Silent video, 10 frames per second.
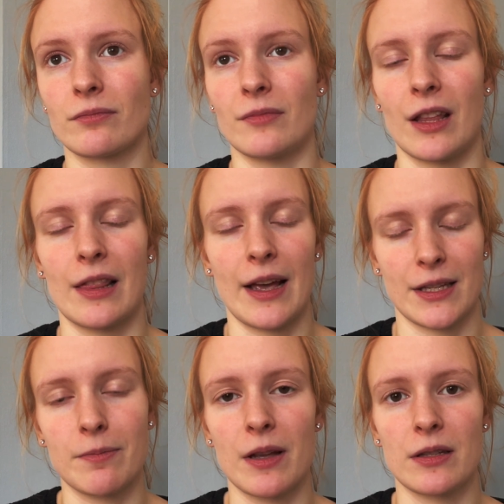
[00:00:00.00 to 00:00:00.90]
the
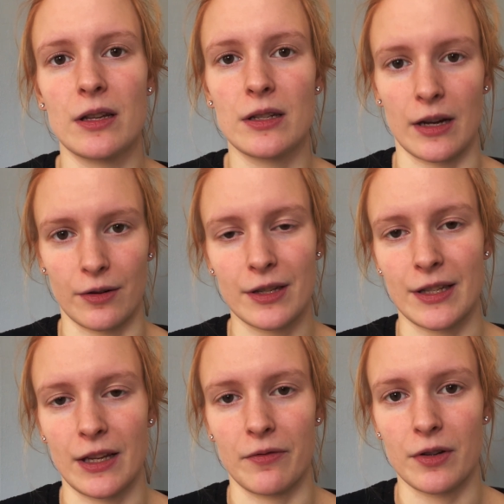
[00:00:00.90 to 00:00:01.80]
last message I
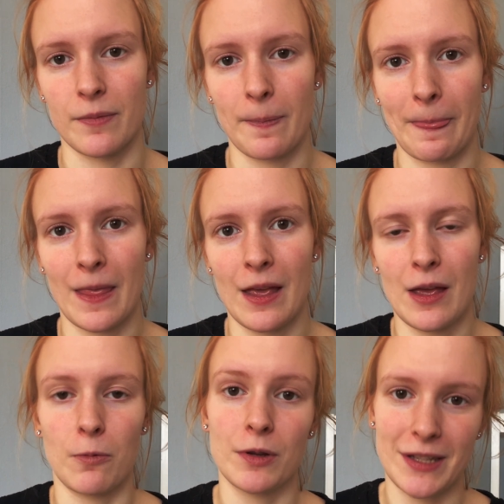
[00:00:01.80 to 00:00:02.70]
received
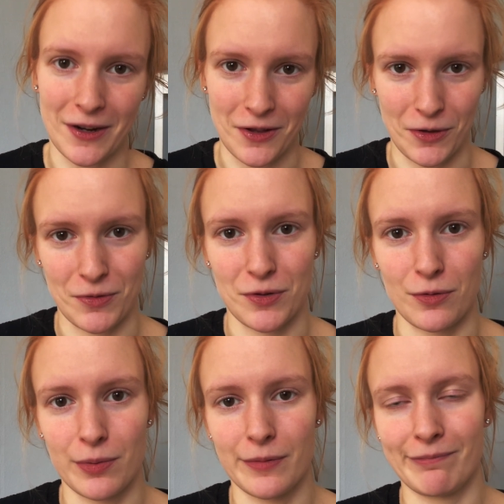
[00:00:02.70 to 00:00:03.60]
was here on YouTube,